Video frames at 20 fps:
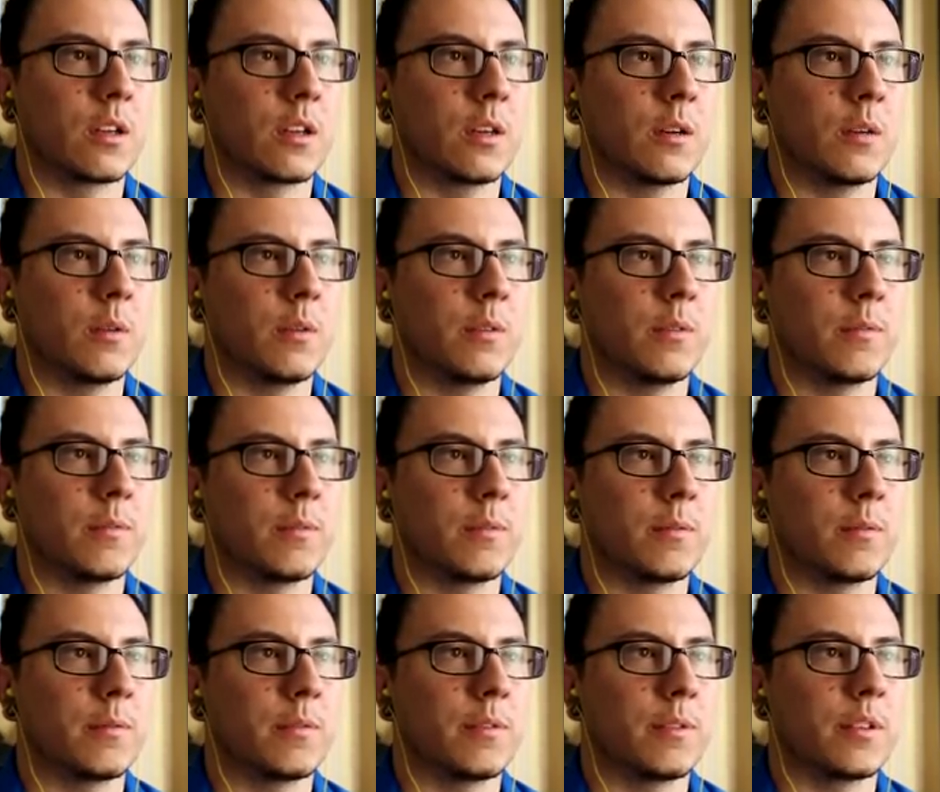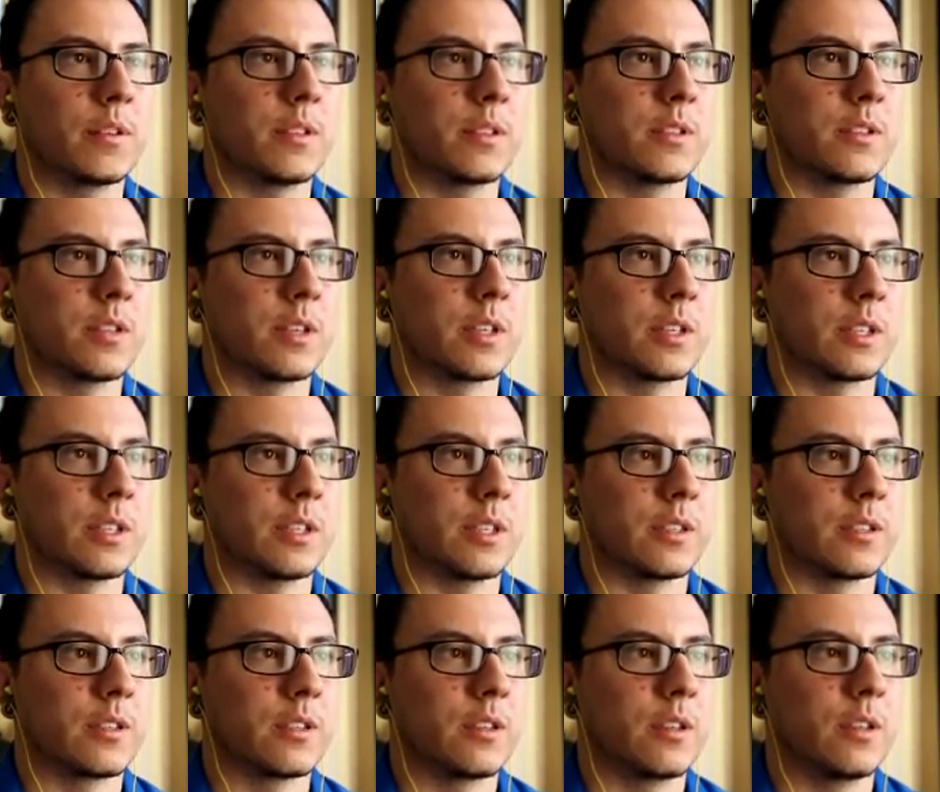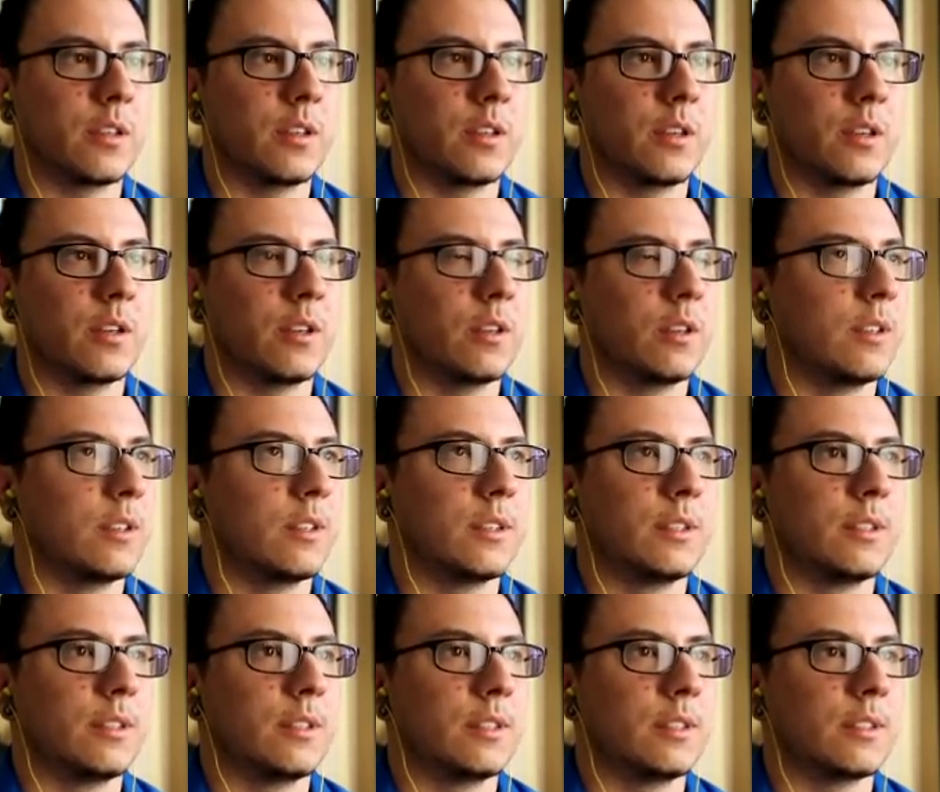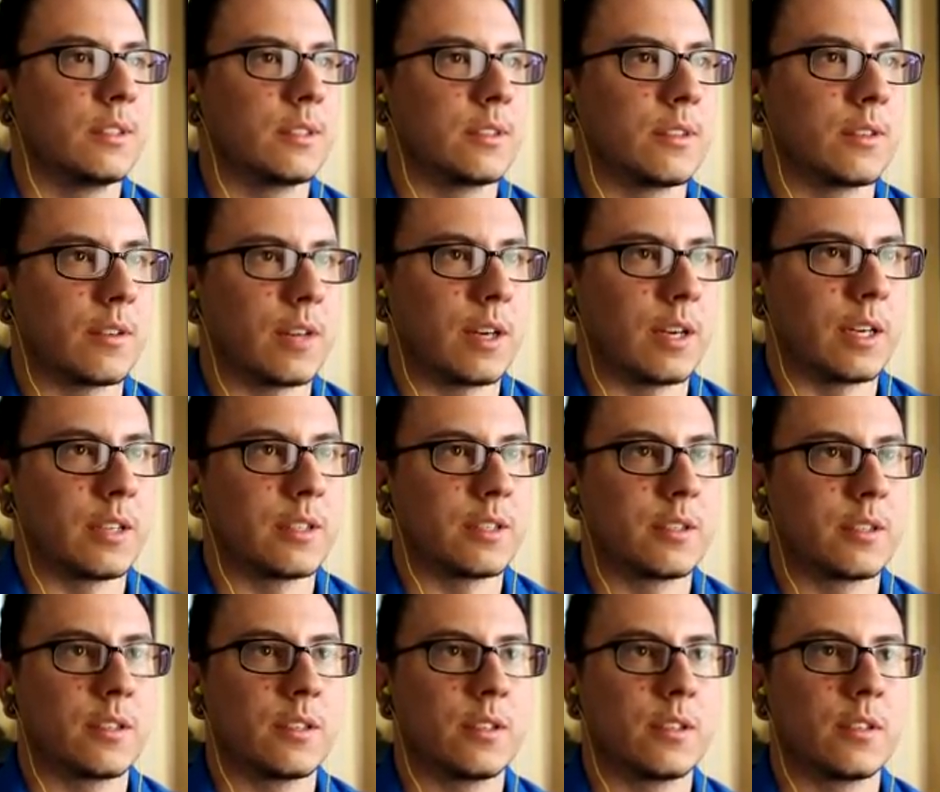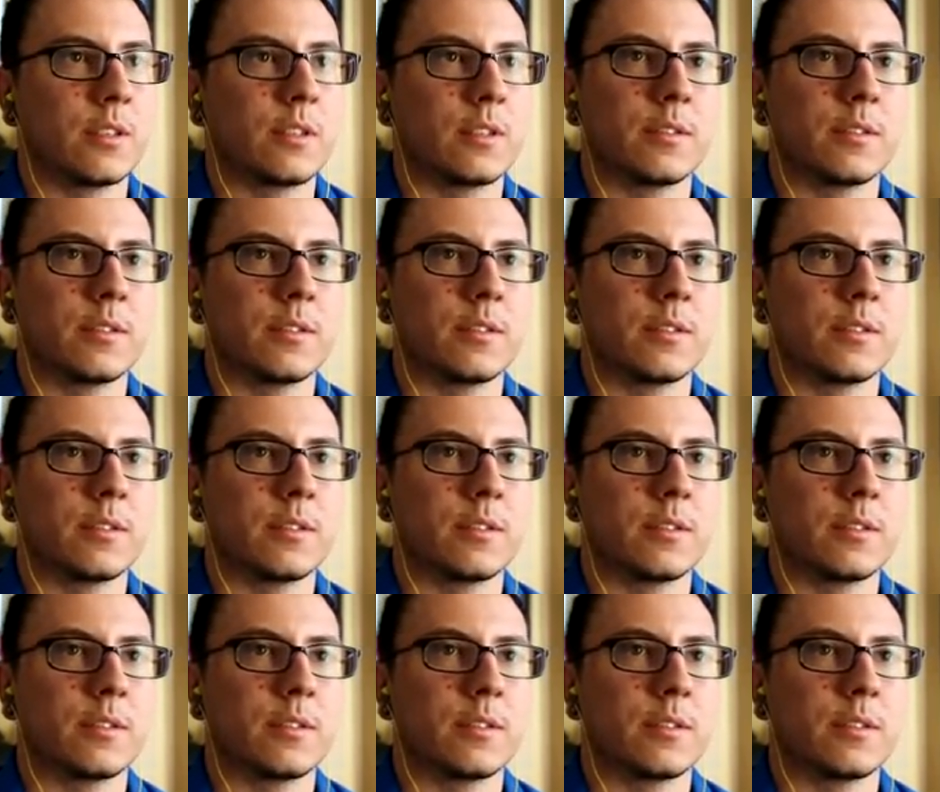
Okay, well, first let's look at this. Broken. Great.